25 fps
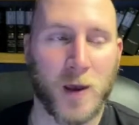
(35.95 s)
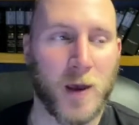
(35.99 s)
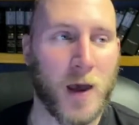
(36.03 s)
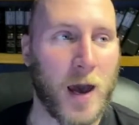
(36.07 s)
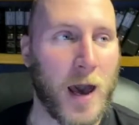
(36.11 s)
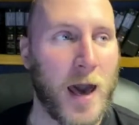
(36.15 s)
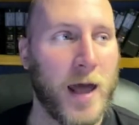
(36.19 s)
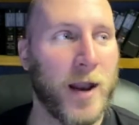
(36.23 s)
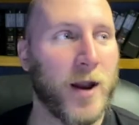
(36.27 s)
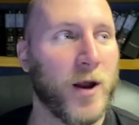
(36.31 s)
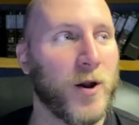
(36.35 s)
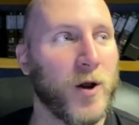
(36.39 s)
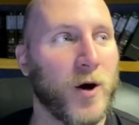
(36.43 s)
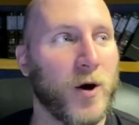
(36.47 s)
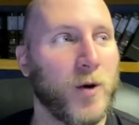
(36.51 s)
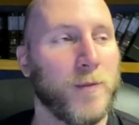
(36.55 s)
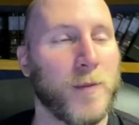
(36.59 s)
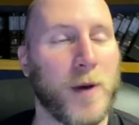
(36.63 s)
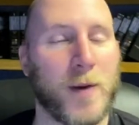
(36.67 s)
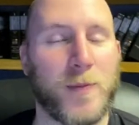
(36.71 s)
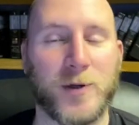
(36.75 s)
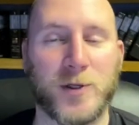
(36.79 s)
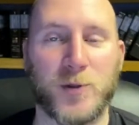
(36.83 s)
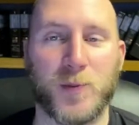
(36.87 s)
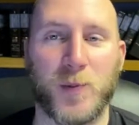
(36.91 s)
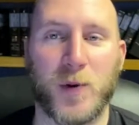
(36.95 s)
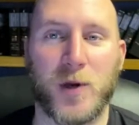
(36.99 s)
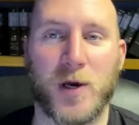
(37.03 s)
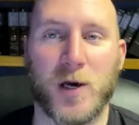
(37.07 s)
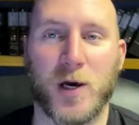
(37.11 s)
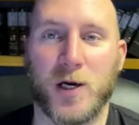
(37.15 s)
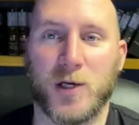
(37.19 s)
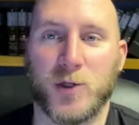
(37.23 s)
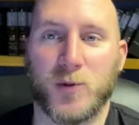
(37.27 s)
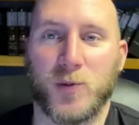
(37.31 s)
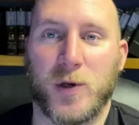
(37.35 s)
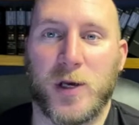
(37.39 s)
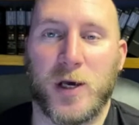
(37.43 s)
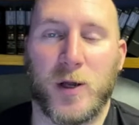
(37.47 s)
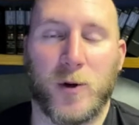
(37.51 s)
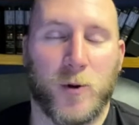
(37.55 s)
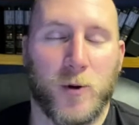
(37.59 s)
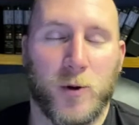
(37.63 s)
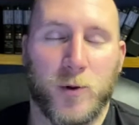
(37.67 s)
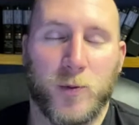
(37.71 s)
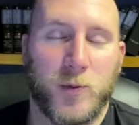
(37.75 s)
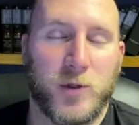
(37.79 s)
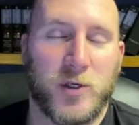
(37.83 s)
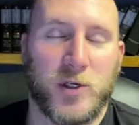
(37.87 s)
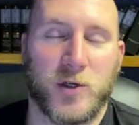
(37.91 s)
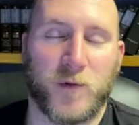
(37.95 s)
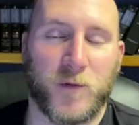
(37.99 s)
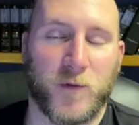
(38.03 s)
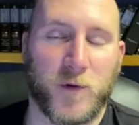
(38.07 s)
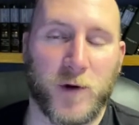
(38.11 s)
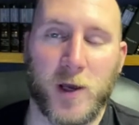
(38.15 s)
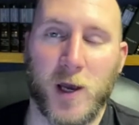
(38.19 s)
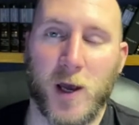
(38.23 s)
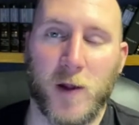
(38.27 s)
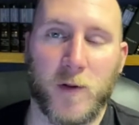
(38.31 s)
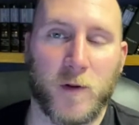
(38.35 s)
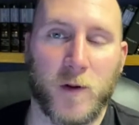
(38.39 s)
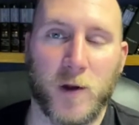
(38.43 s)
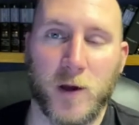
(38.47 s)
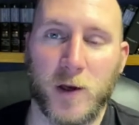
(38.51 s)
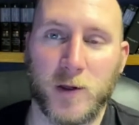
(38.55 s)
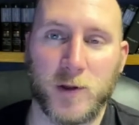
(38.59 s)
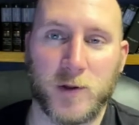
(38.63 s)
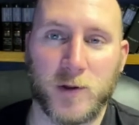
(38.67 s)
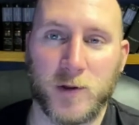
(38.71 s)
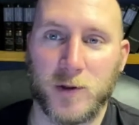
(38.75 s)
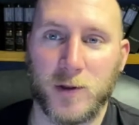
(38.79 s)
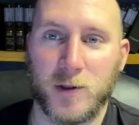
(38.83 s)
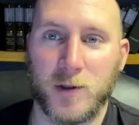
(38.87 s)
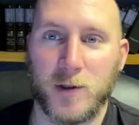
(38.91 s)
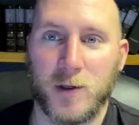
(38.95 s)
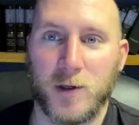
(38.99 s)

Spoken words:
I don't know, maybe it's because we get old and we just forget things.